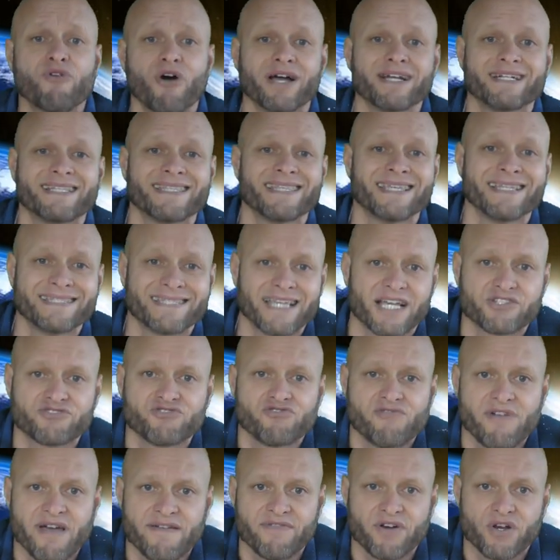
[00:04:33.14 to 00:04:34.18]
prior to the
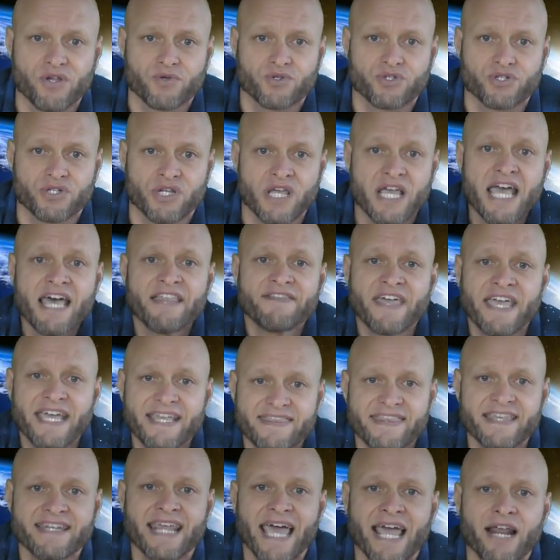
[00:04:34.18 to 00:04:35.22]
Industrial Revolution. They
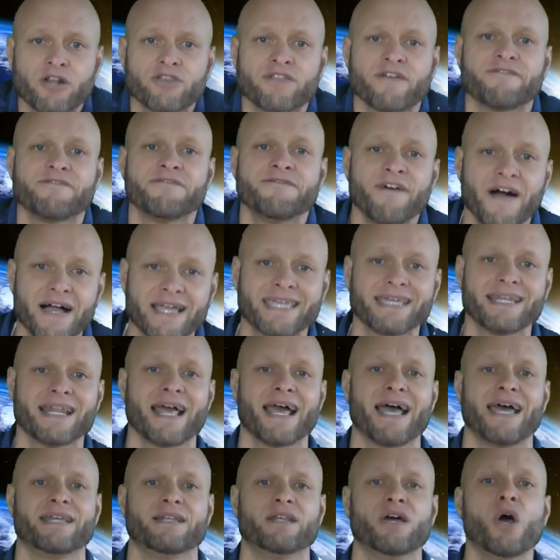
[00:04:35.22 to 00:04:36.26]
hit the nail on the fucking
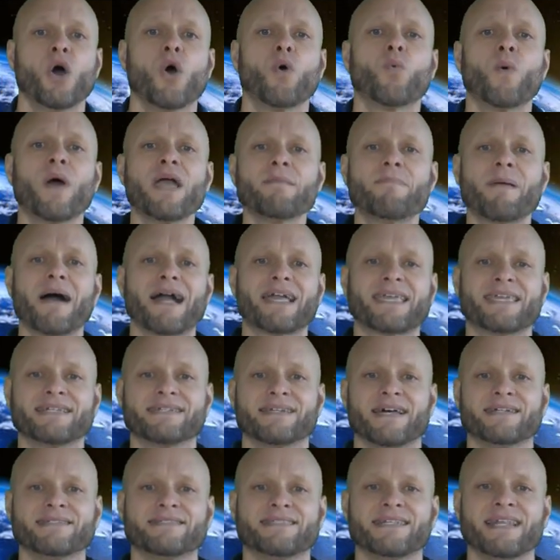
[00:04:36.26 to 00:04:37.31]
head. Way back
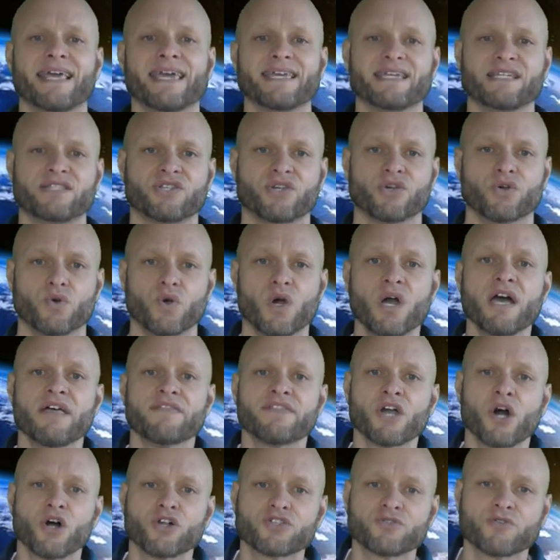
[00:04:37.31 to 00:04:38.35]
in 1982,
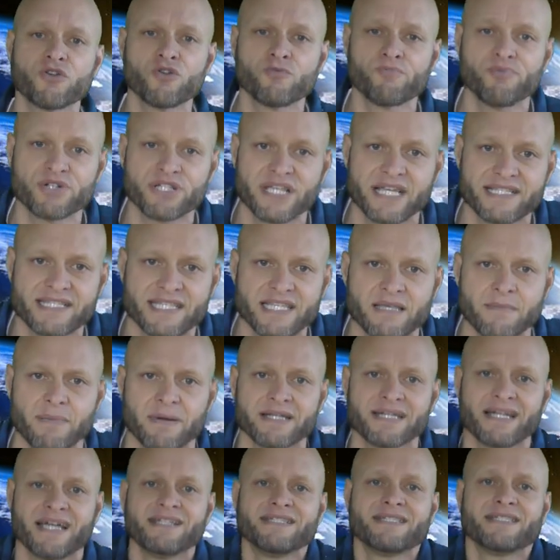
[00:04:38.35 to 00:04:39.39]
they also predicted that
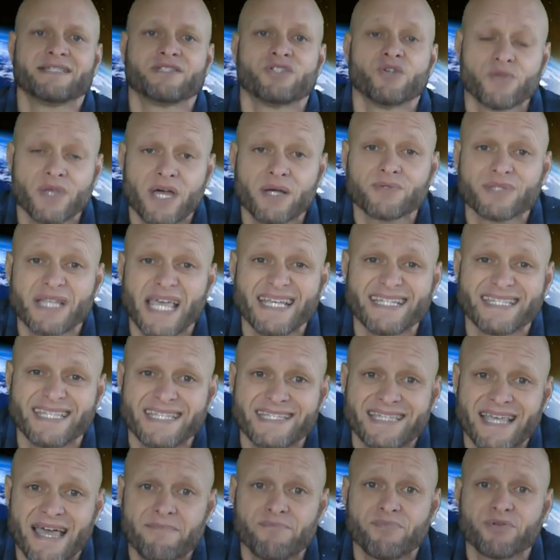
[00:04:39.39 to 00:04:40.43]
by
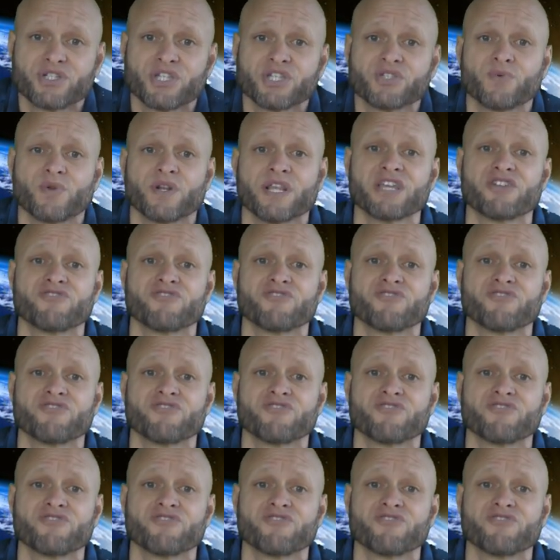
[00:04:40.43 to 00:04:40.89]
2080 temperatures would